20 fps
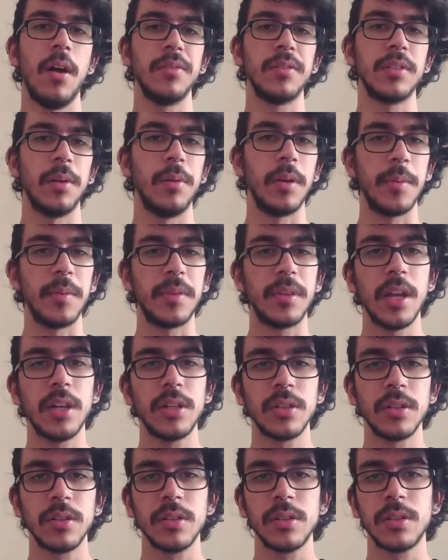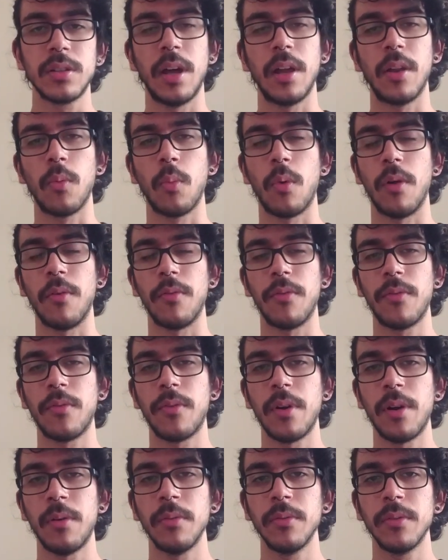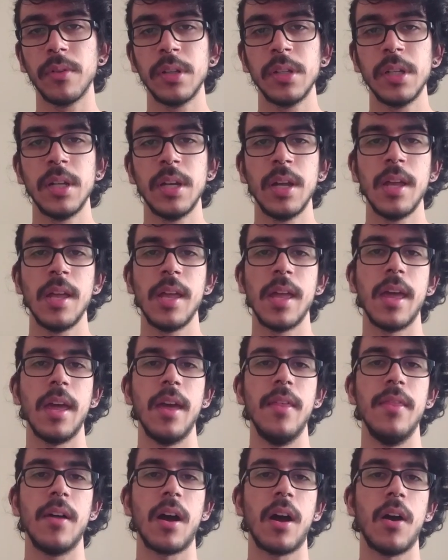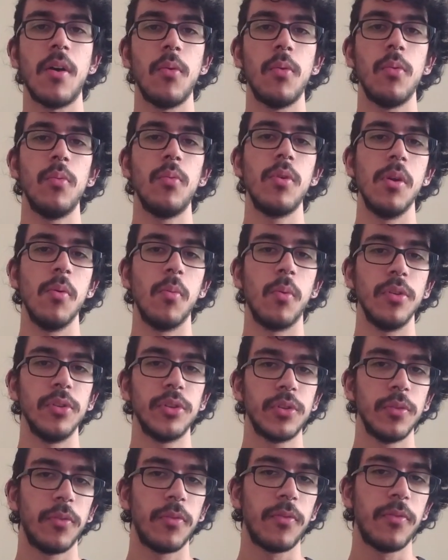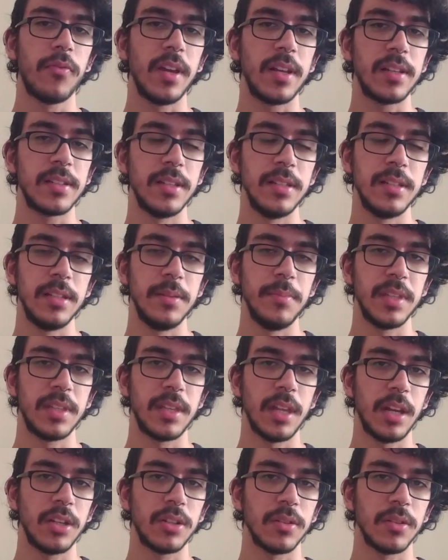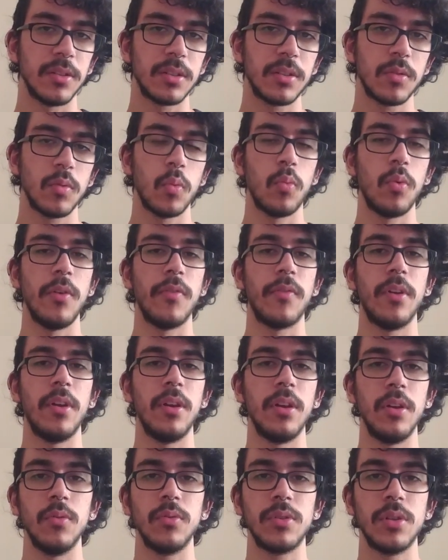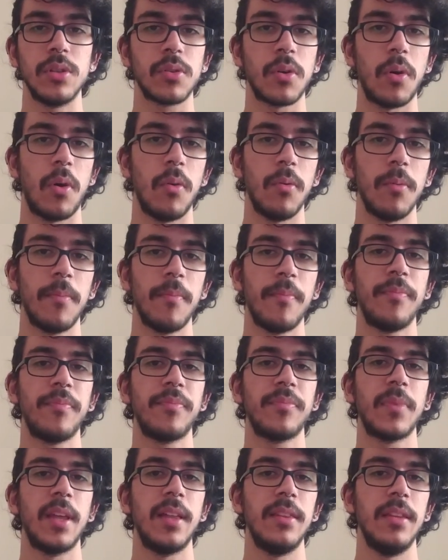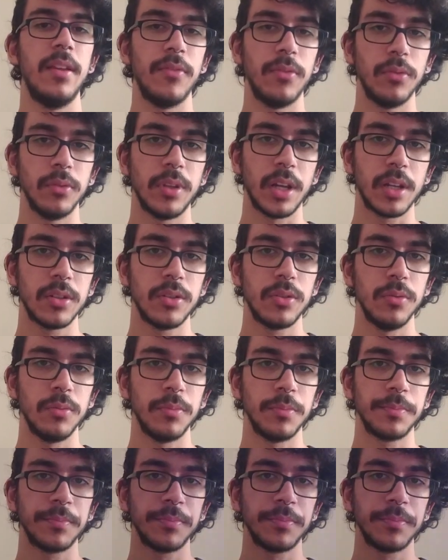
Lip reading: some limitations that were found, and how we want to fix these limitations with a new syscall, the Futex2.